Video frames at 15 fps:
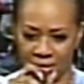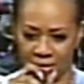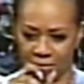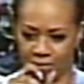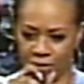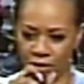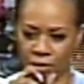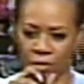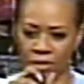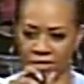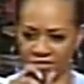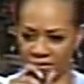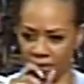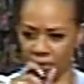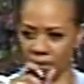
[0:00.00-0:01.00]

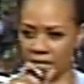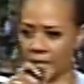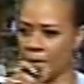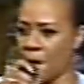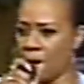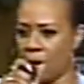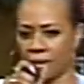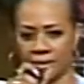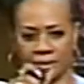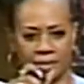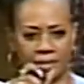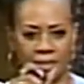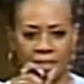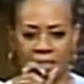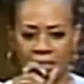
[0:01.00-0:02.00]
Beautiful. Come on.
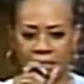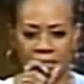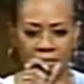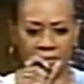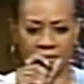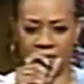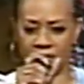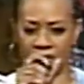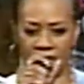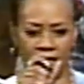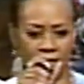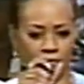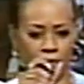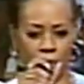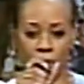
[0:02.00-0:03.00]
There's yet
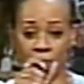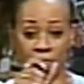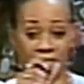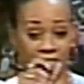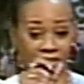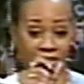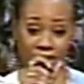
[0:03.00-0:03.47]
room. There's yet